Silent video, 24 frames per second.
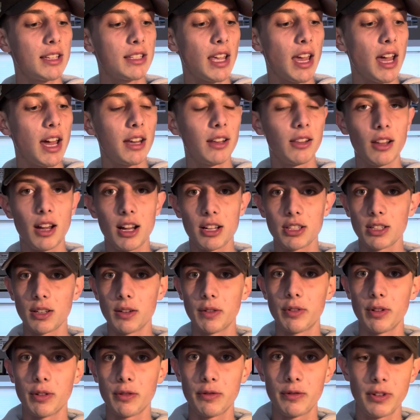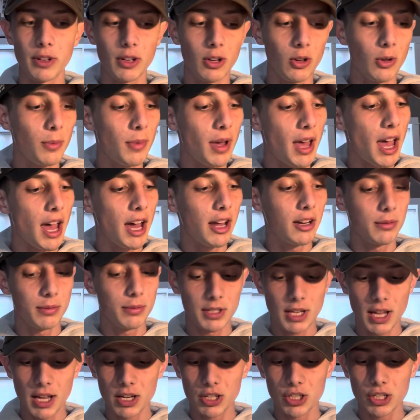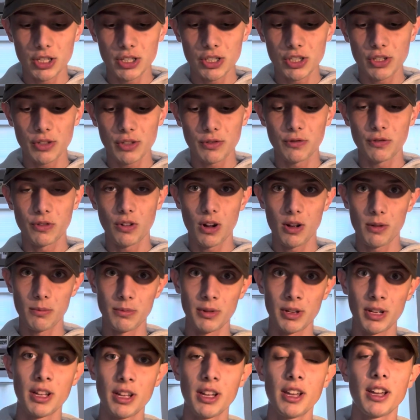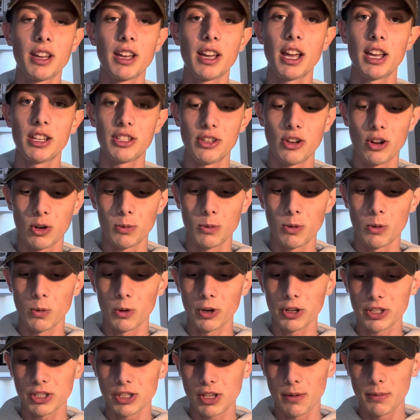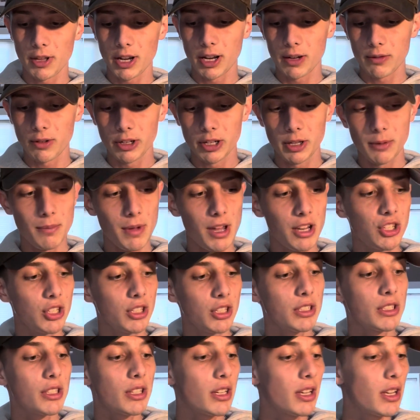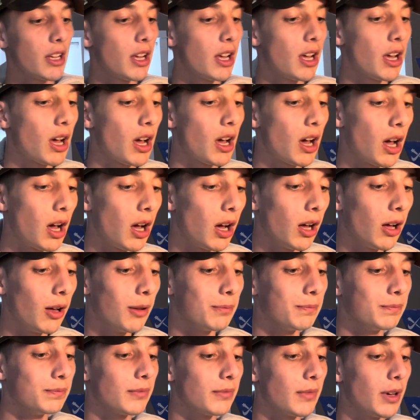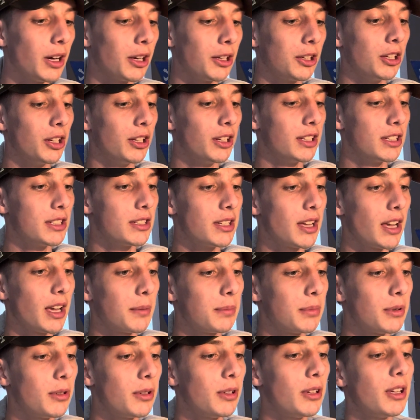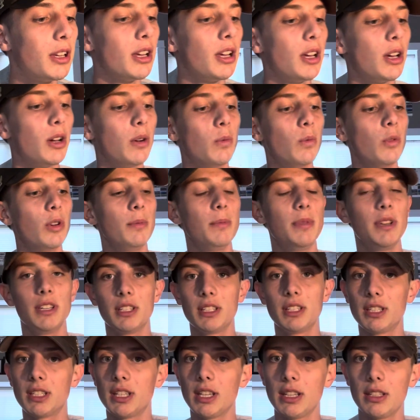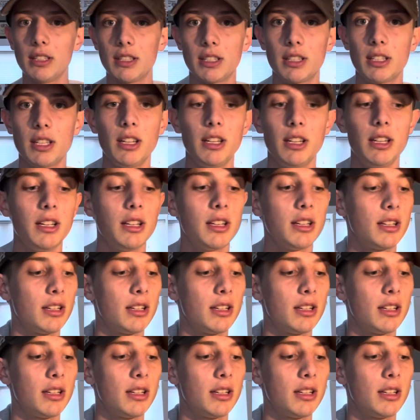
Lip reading: had lots of film adaptations from his notable works, some that I've already mentioned. A good example would be Sin City.